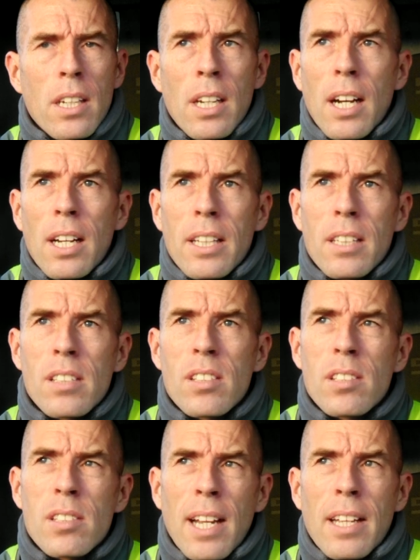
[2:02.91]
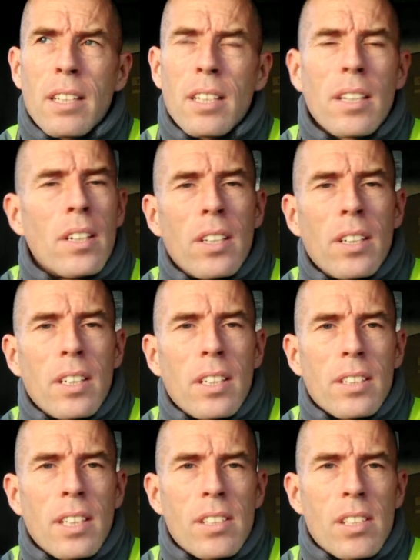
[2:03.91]
you know, like,
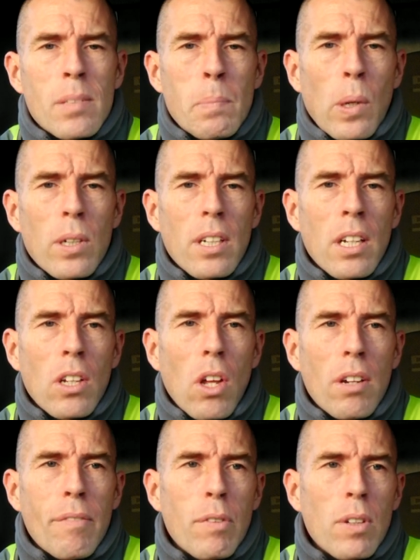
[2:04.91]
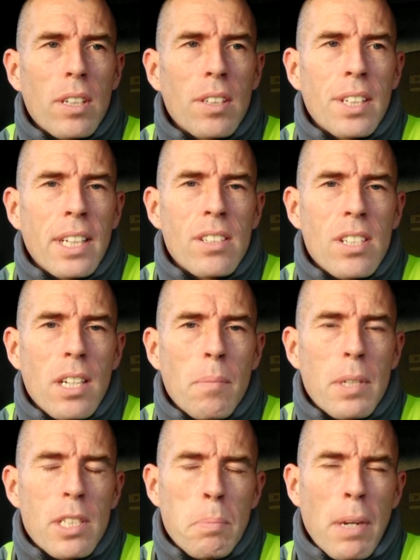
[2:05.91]
this has put a lot of fucking things into
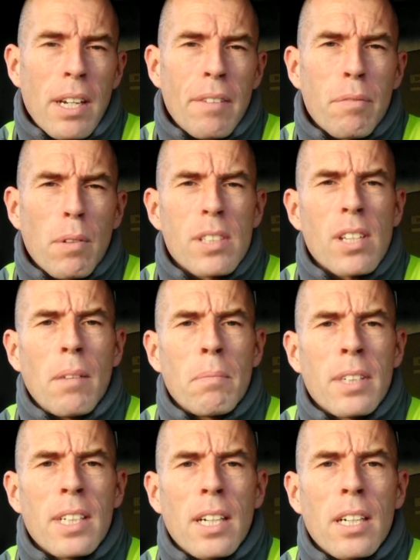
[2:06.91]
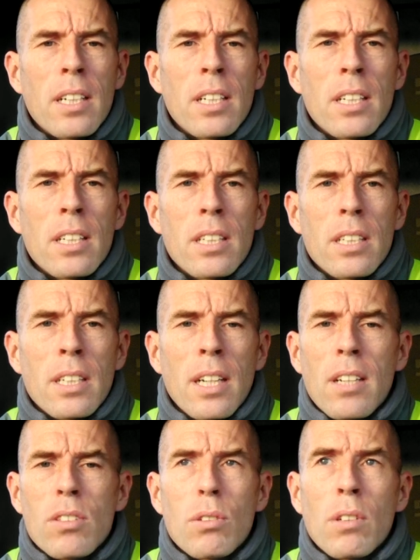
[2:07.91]
perspective what's happened here, you
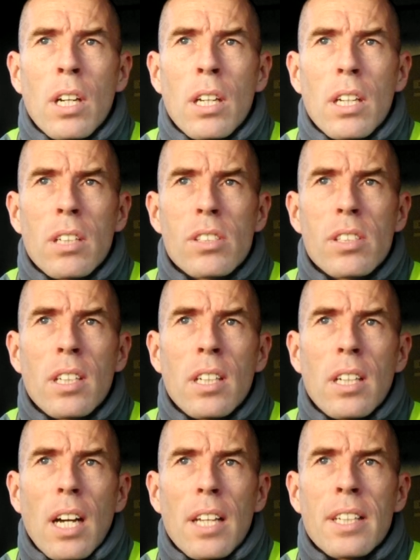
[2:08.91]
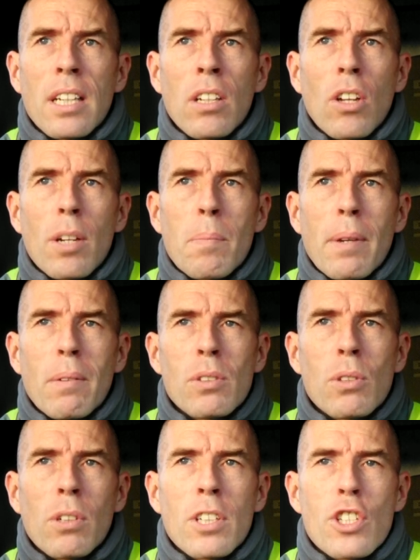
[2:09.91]
know. So I think a lot of people
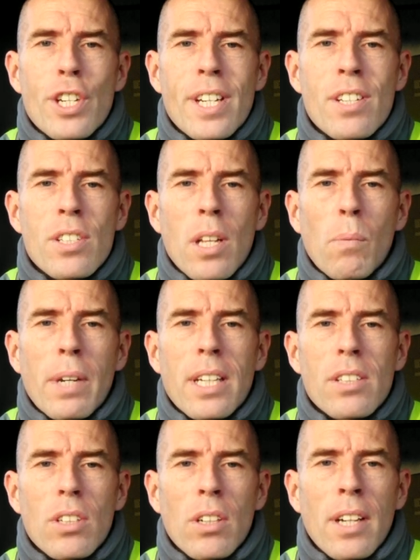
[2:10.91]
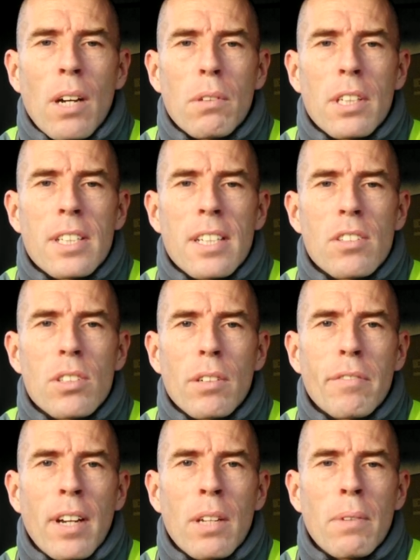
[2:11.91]
is going to change their ways on how they did
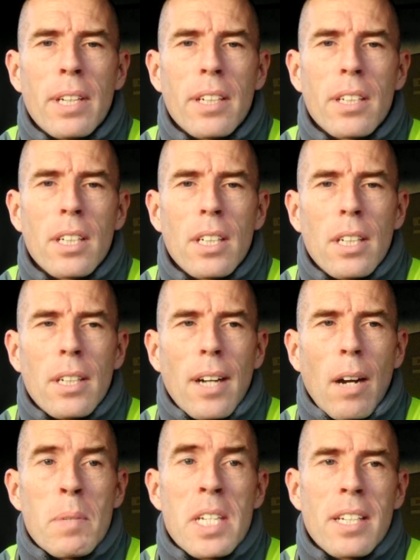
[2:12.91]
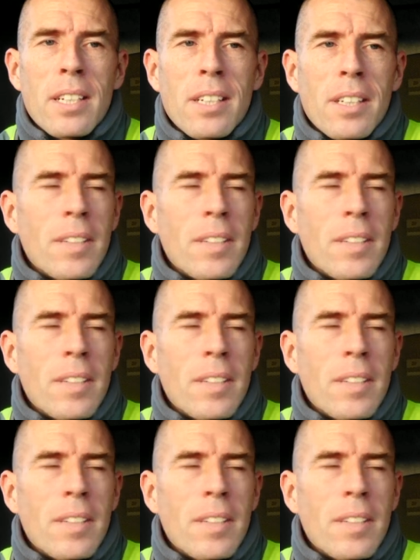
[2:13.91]
stuff anyway. I mean,